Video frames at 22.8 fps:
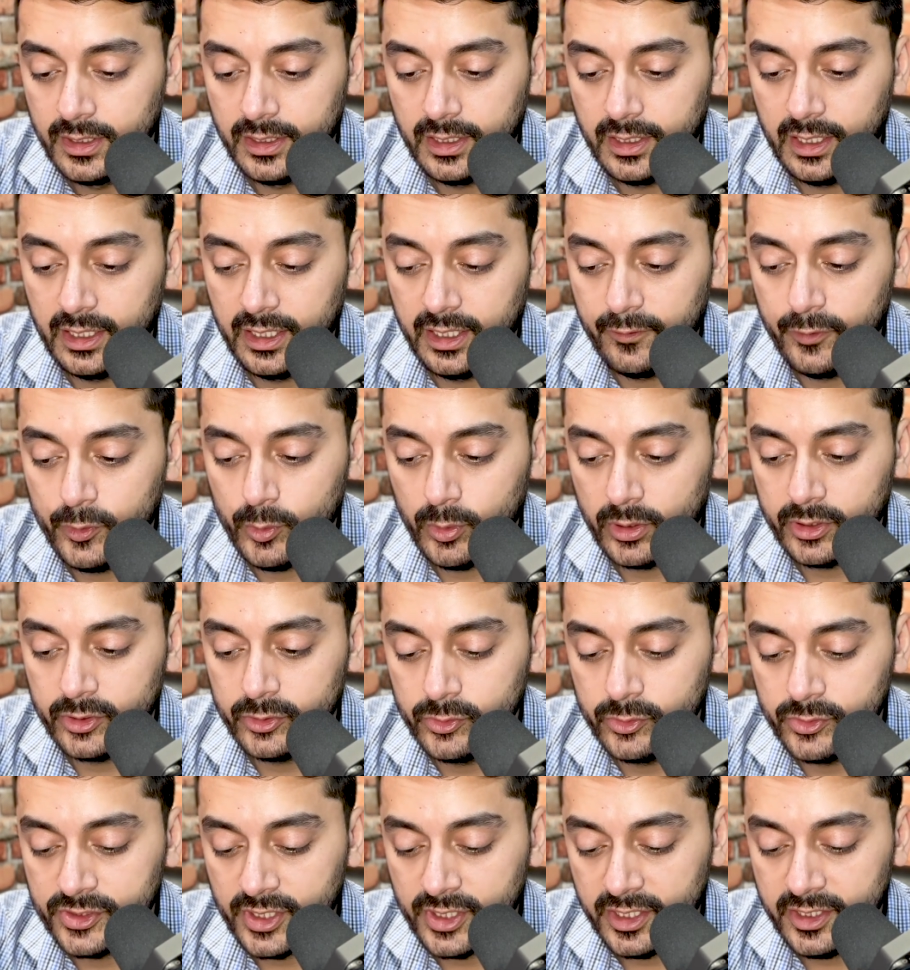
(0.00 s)
If you want to
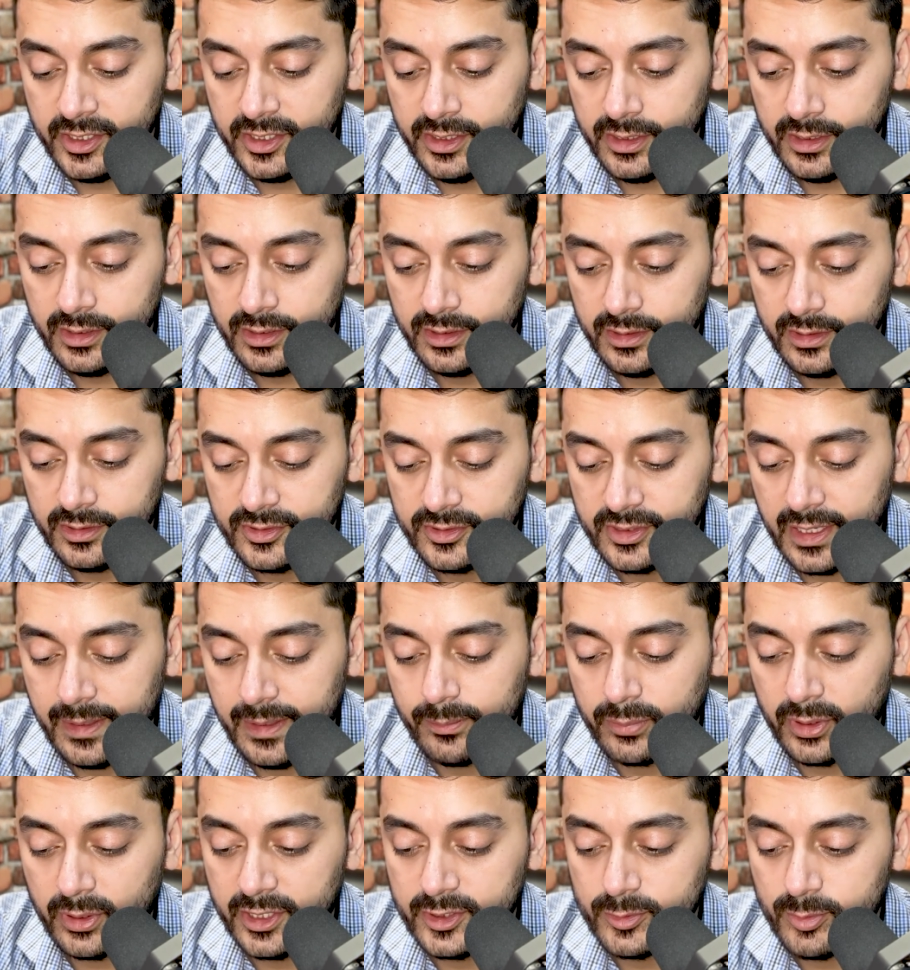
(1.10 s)
do Sa'i, same
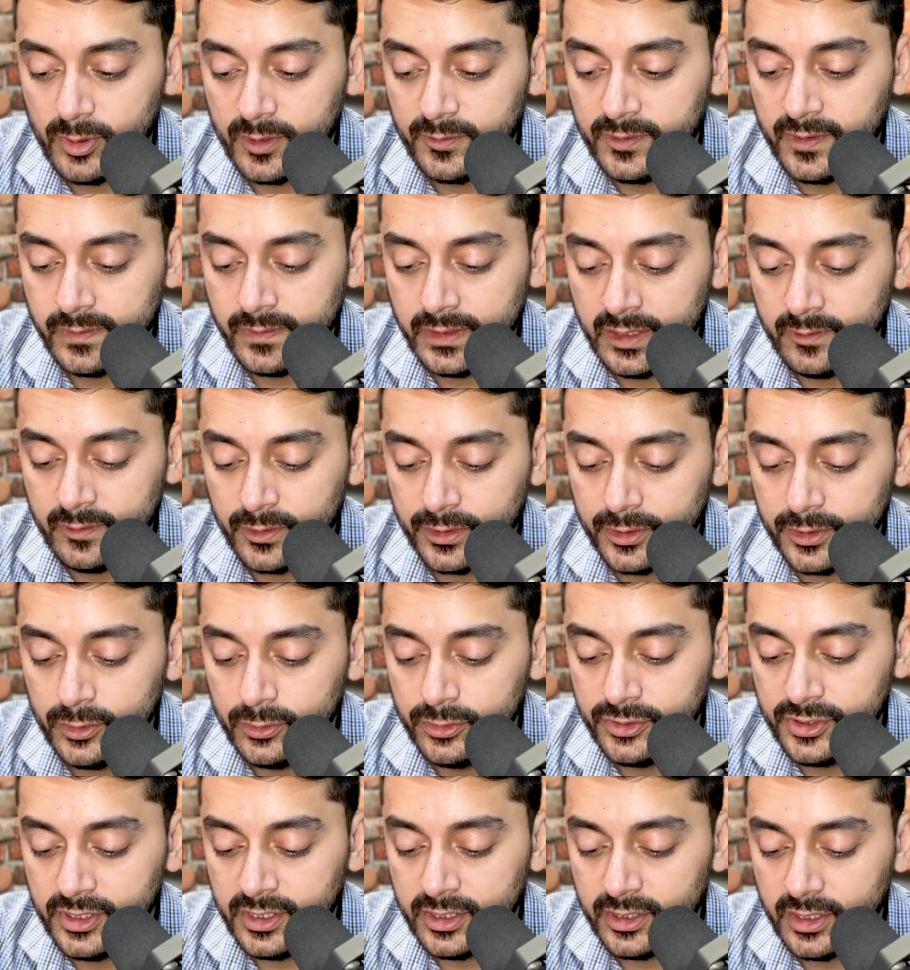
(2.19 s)
price, 115 for a
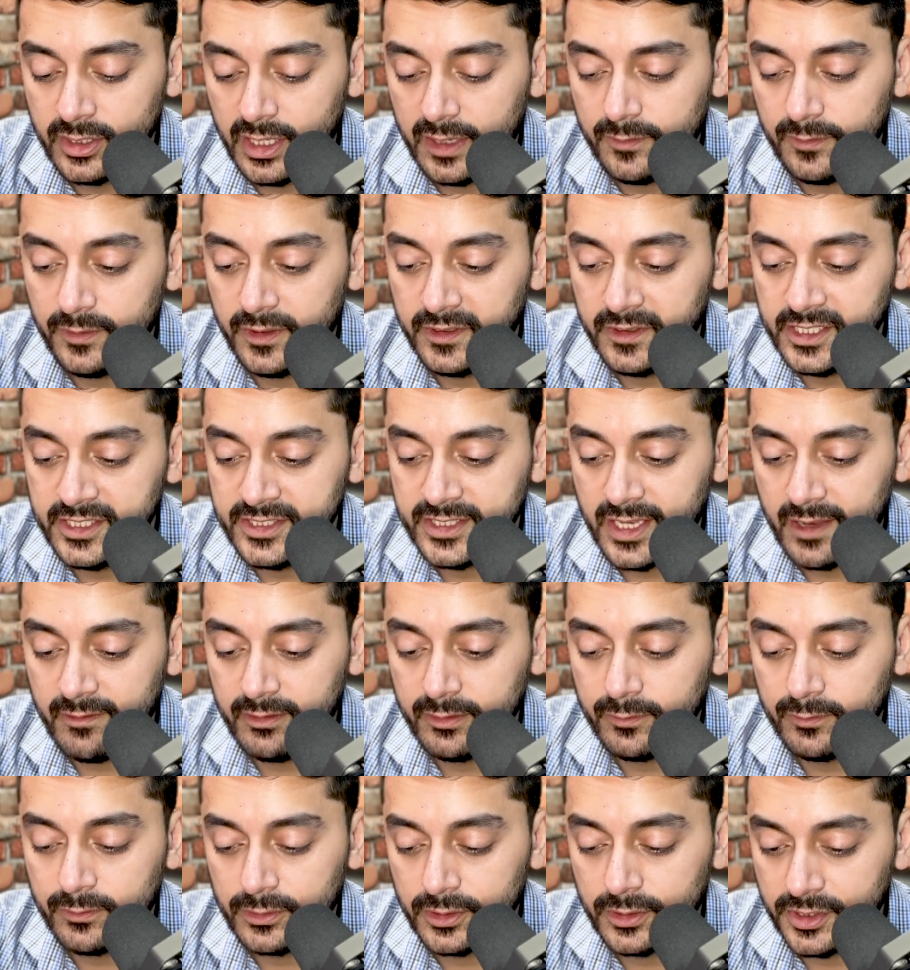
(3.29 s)
2-seater and
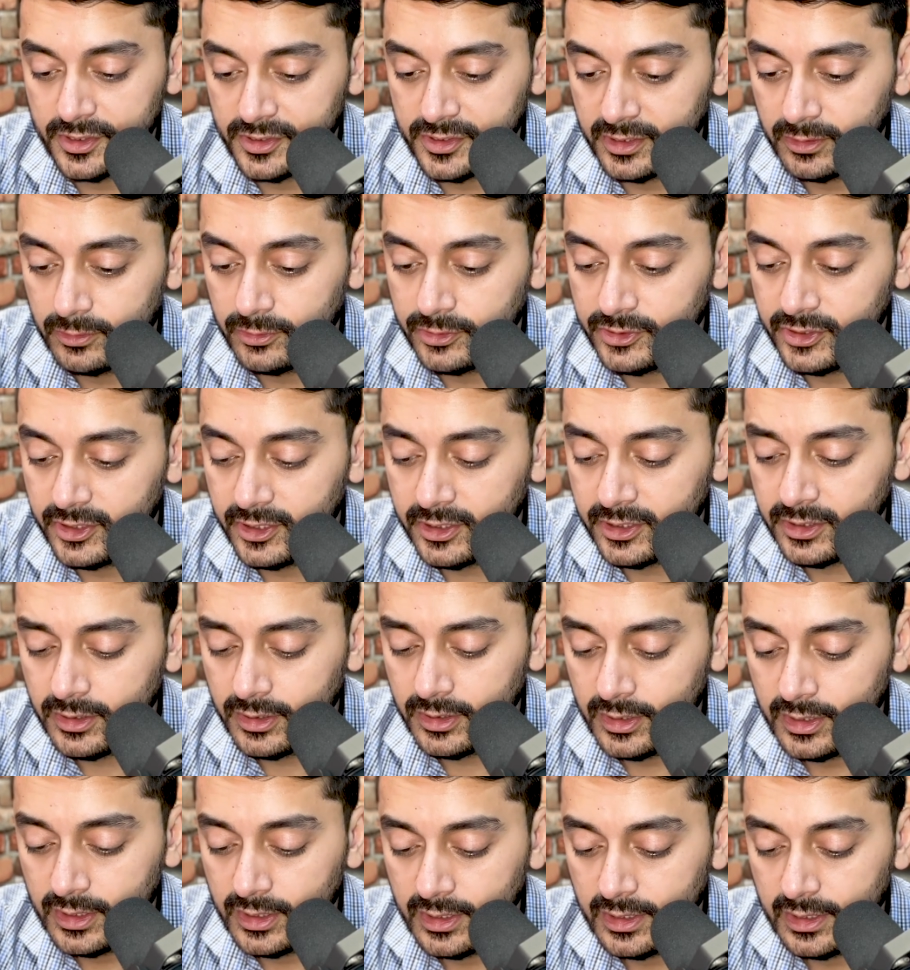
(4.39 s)
57 for a single-seater.
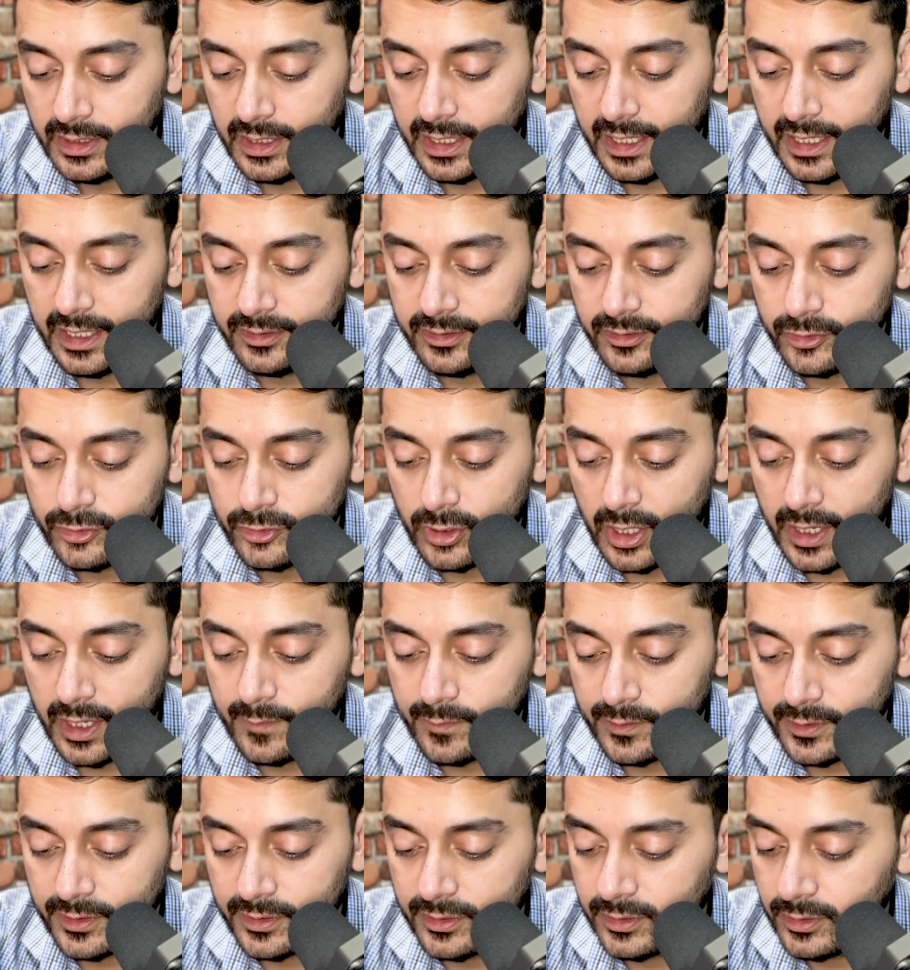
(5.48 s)
And the
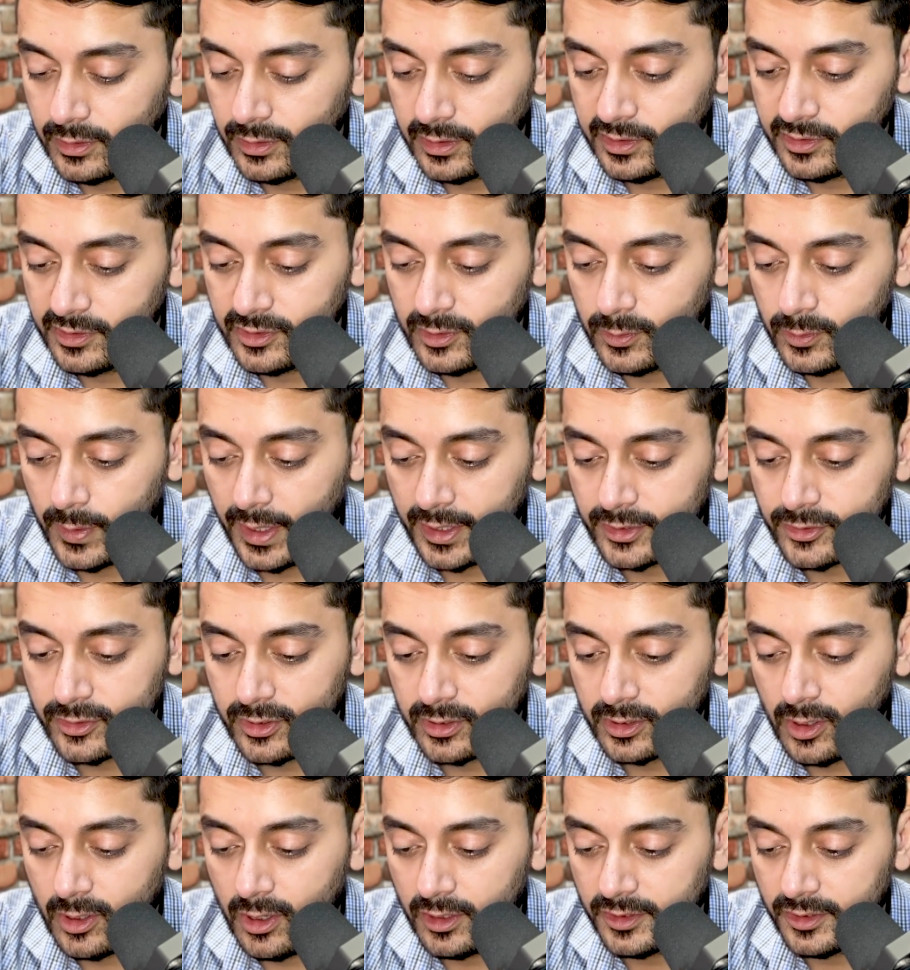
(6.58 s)
driver is no extra
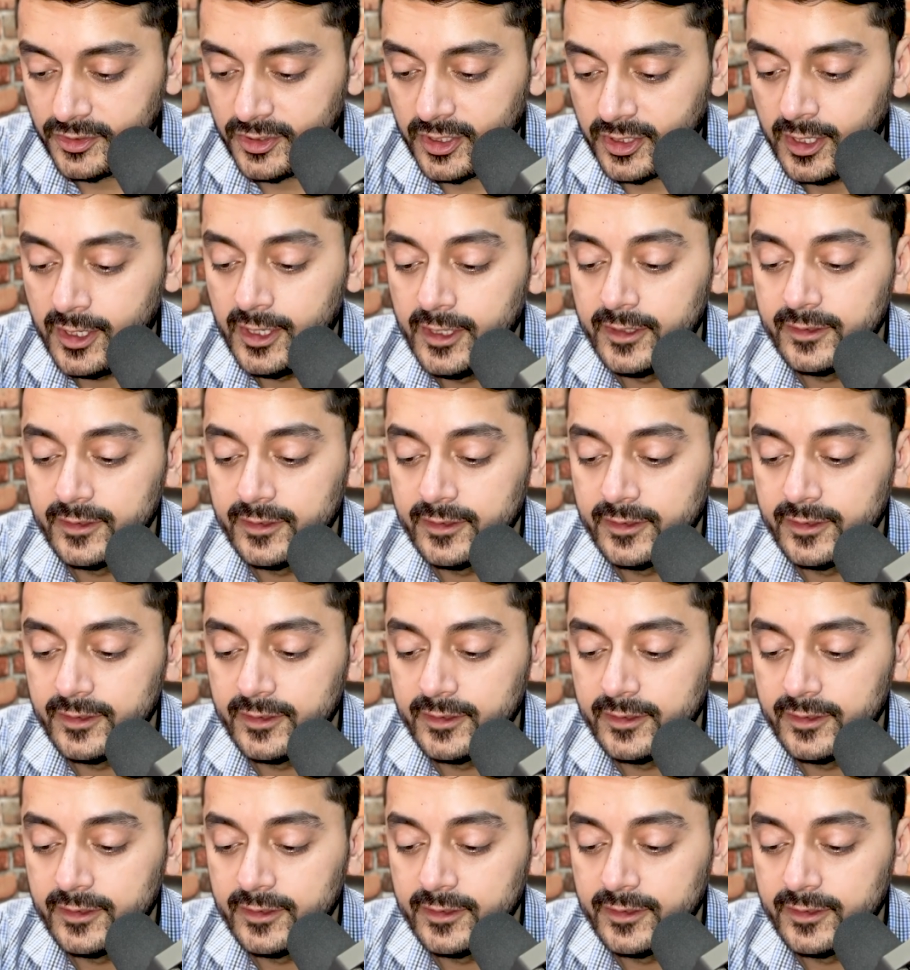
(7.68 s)
cost.